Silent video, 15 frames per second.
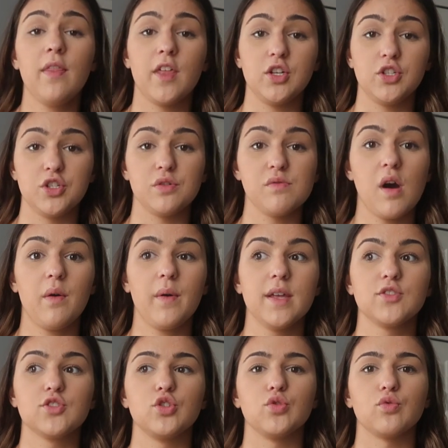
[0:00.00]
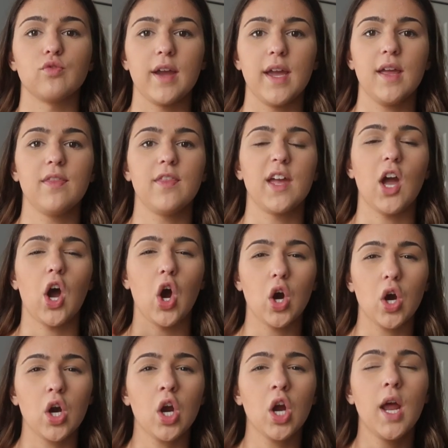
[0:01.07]
The duo is great. They
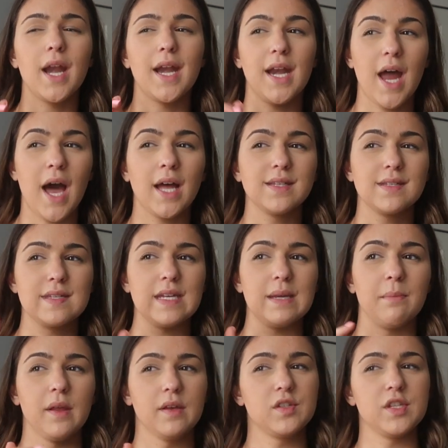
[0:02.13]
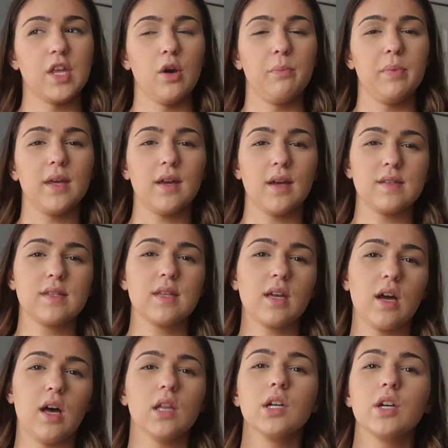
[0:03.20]
are not seamless though, because the
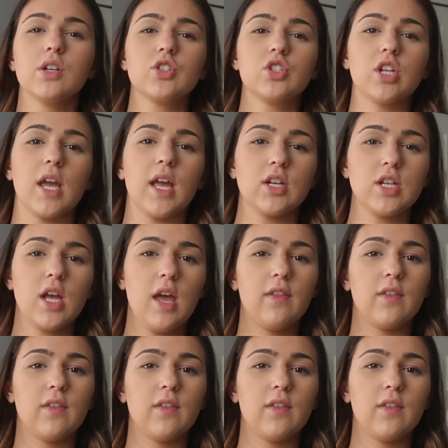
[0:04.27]
colors change.